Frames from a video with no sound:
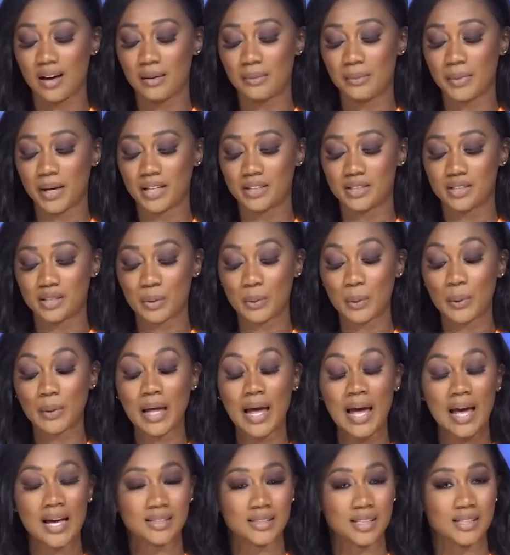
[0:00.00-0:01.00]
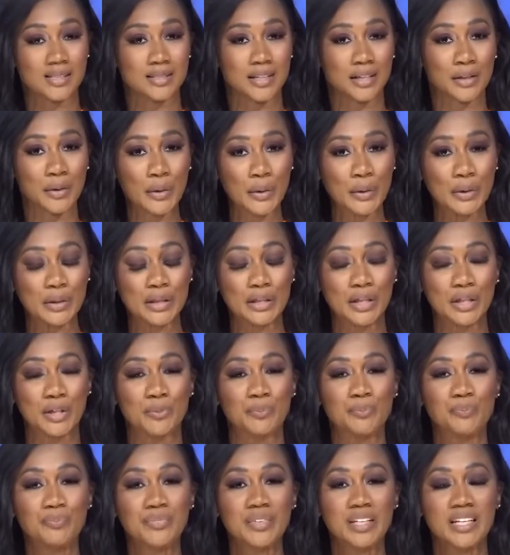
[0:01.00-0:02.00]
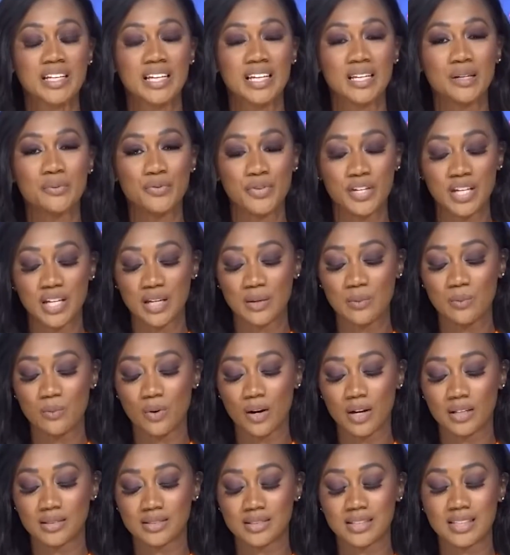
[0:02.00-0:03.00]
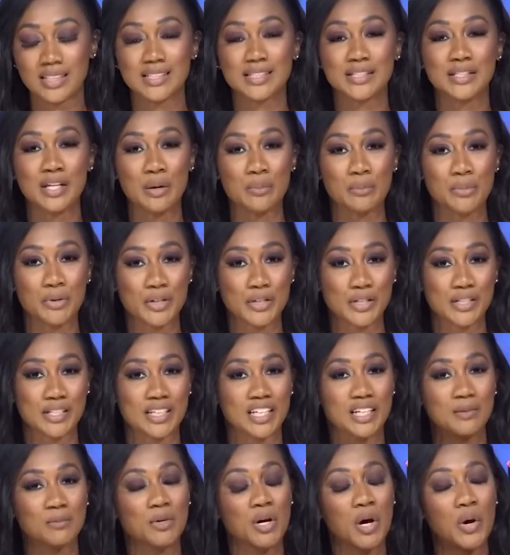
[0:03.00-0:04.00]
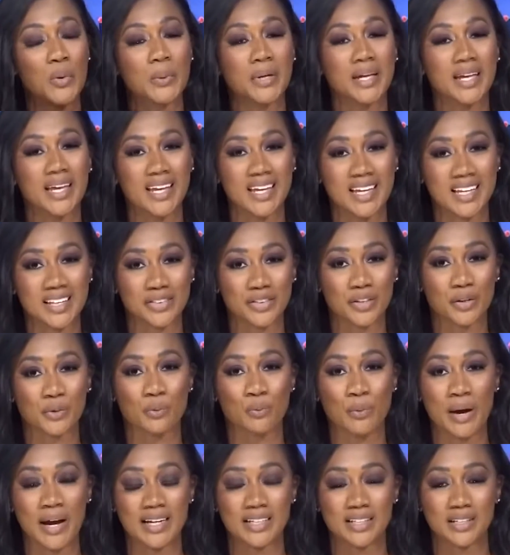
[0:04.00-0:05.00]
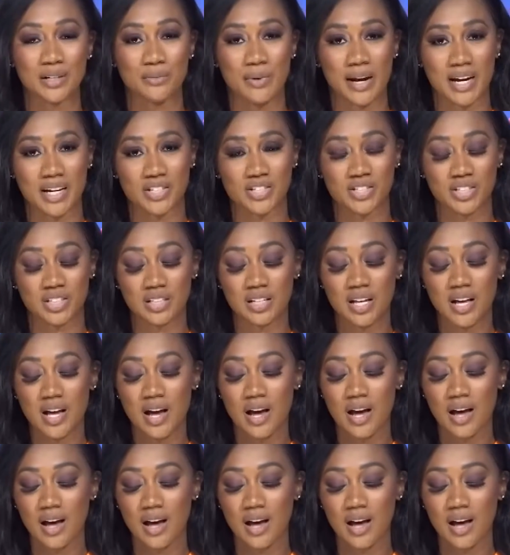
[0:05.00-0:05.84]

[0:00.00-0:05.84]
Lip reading: And so, as I said earlier, if he wants these numbers to keep going in the right direction,